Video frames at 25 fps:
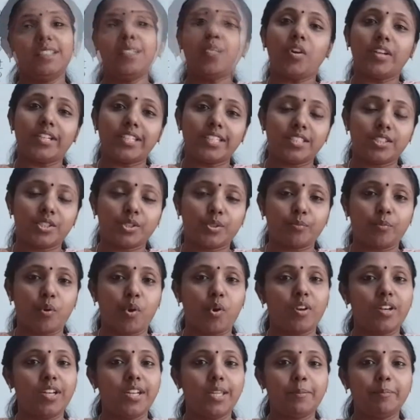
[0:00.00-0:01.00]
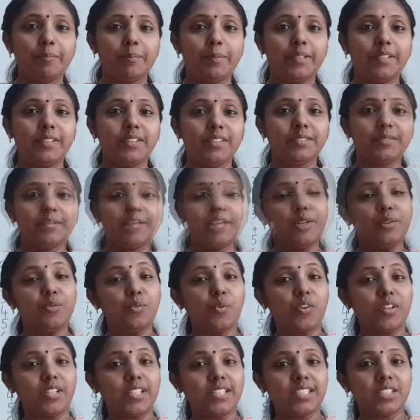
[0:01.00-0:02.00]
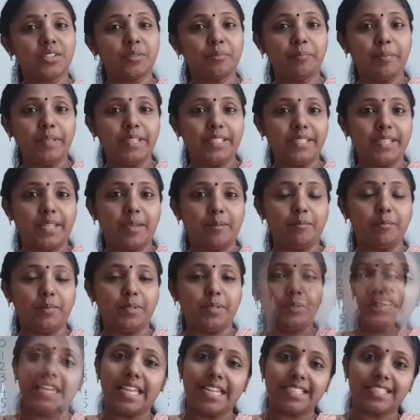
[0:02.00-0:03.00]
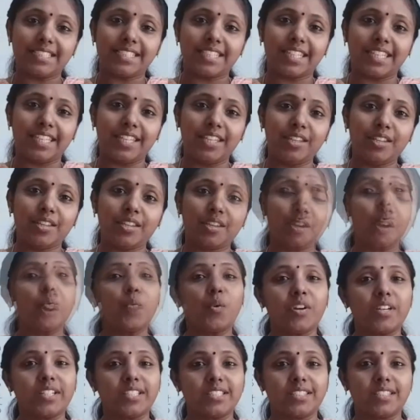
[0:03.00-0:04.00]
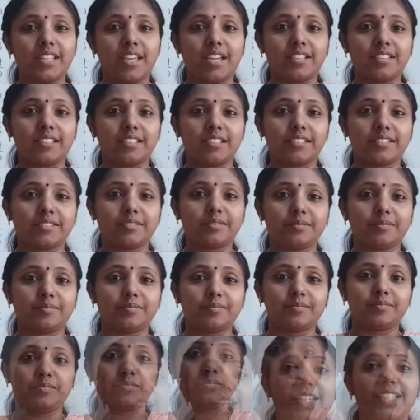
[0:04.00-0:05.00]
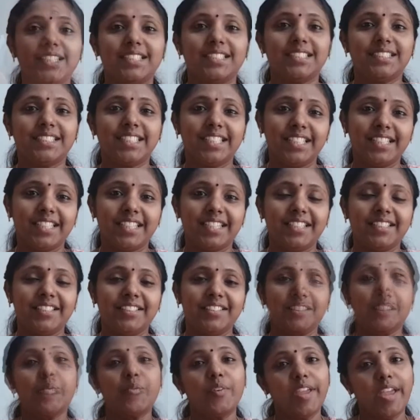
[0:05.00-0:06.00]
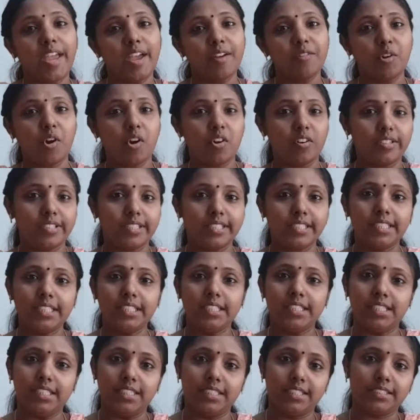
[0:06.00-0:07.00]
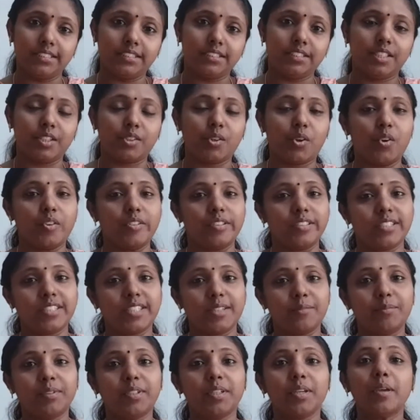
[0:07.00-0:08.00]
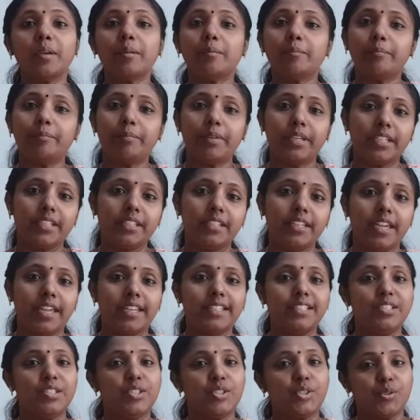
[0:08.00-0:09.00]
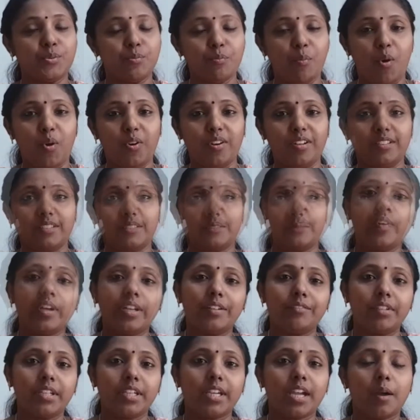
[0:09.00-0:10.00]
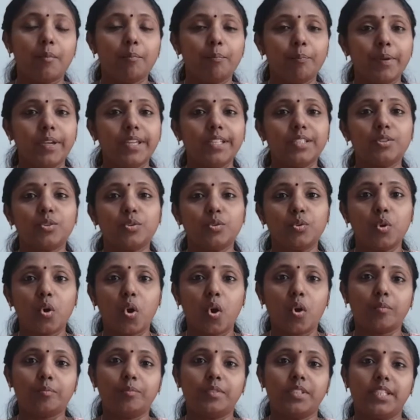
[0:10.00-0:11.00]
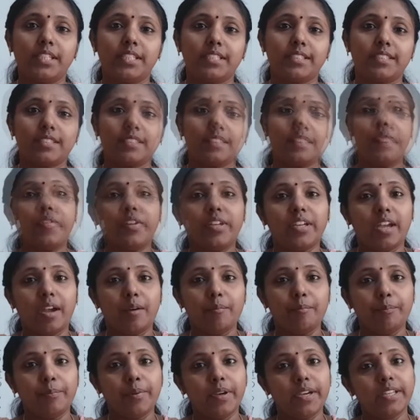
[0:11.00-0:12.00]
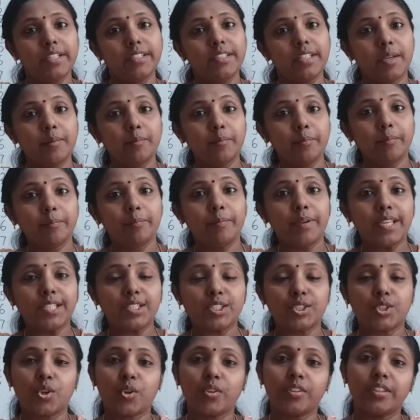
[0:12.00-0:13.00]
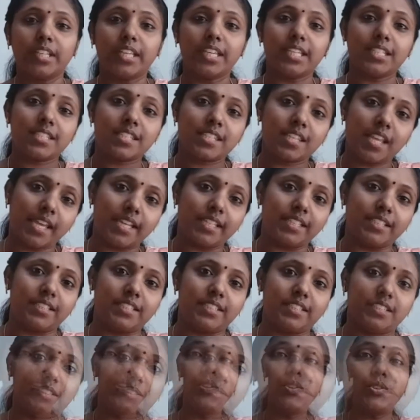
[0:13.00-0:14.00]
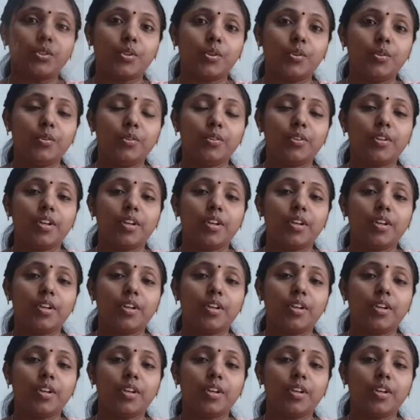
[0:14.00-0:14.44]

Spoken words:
what is small number and what is big number. Let's see what is that. Children, we have already learned the concept big and small. When we compare two objects, we compare them based on their size. So,